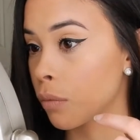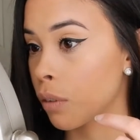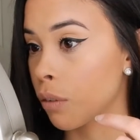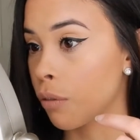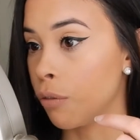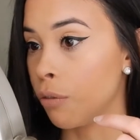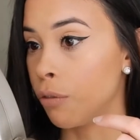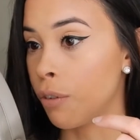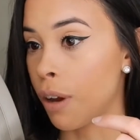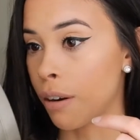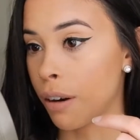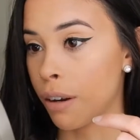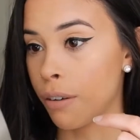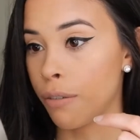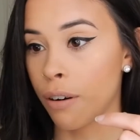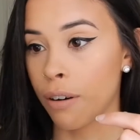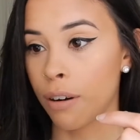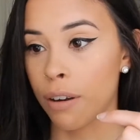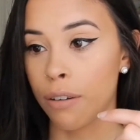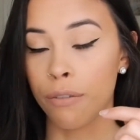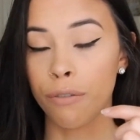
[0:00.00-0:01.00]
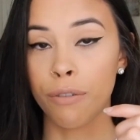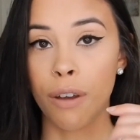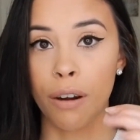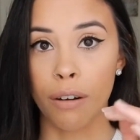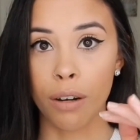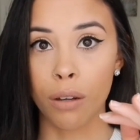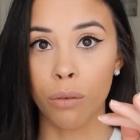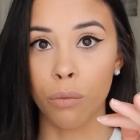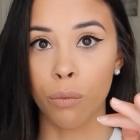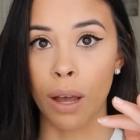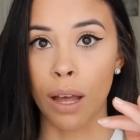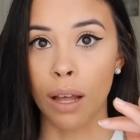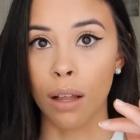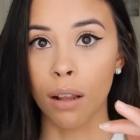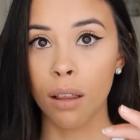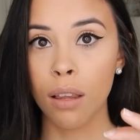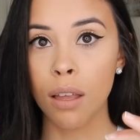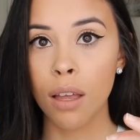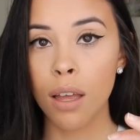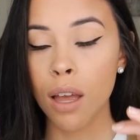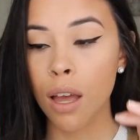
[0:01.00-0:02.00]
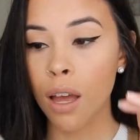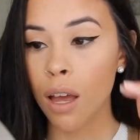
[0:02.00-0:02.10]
very, very, very well.